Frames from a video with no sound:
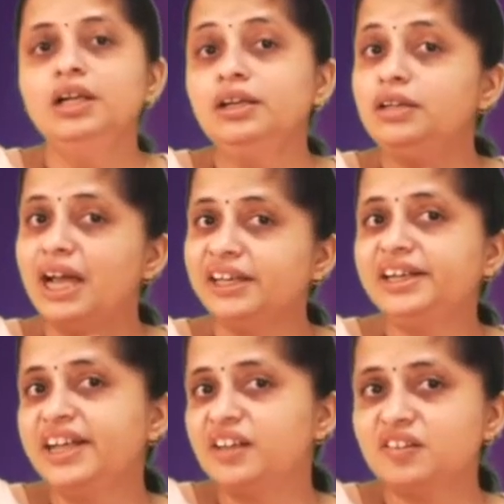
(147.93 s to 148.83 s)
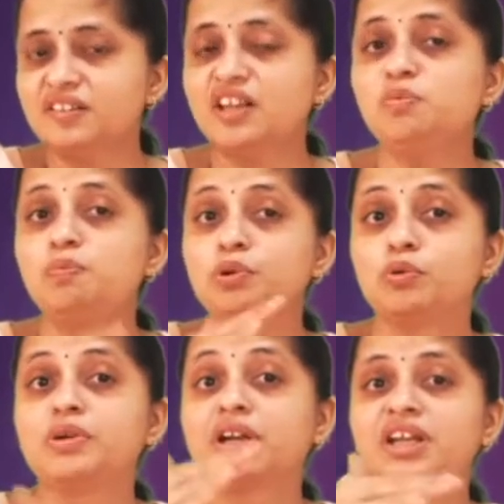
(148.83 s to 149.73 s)
Direct taxes are
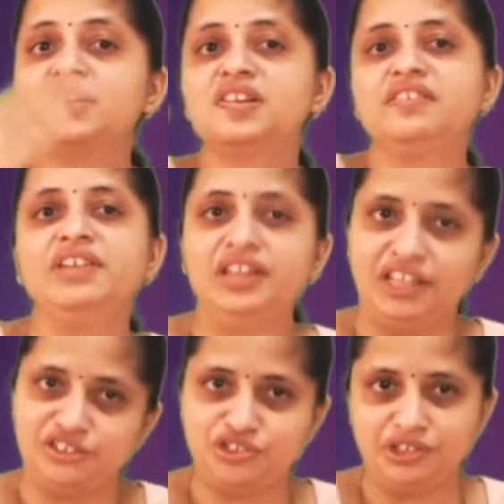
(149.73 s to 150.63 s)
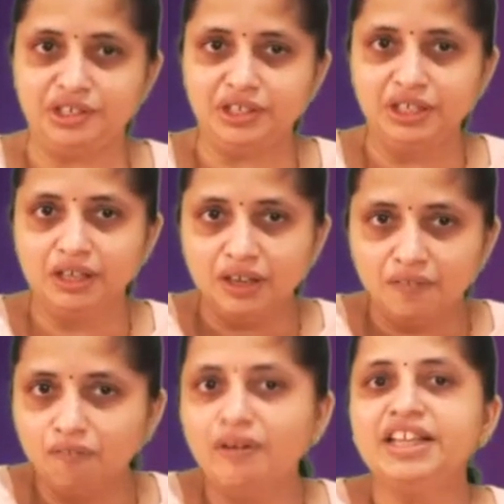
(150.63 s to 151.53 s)
progressive in nature,
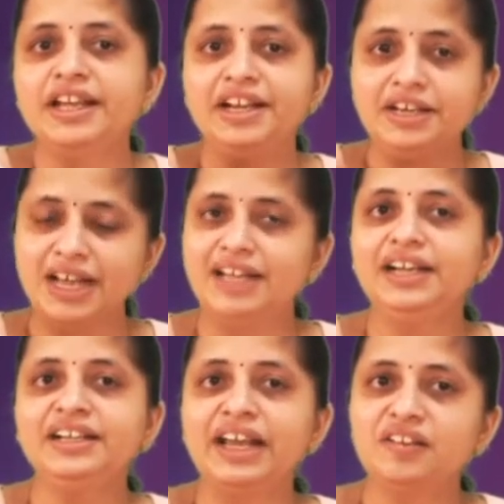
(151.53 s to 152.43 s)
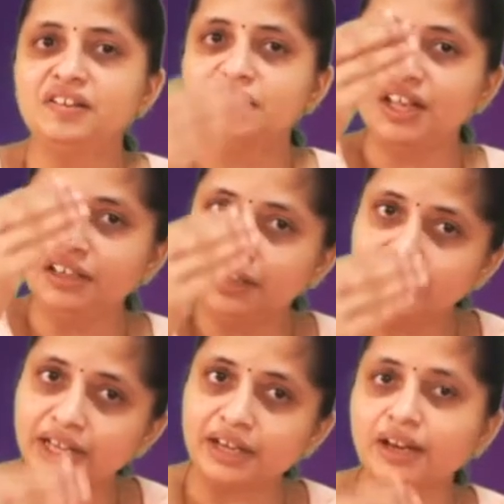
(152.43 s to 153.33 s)
while the indirect taxes are
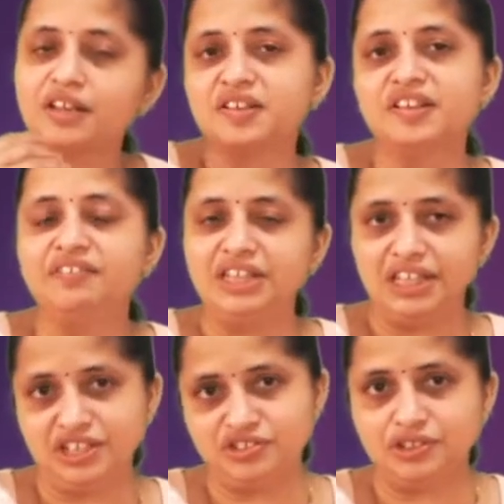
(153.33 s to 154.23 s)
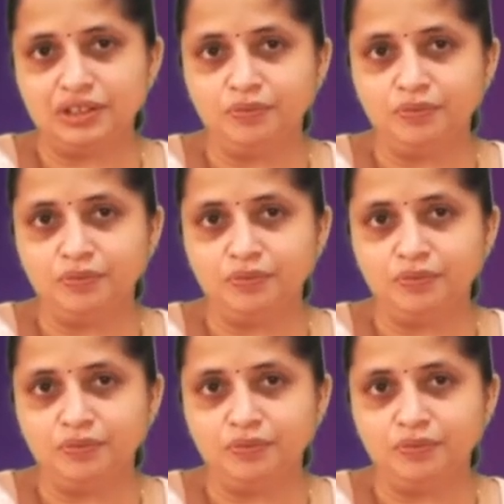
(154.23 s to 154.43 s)
regressive in nature.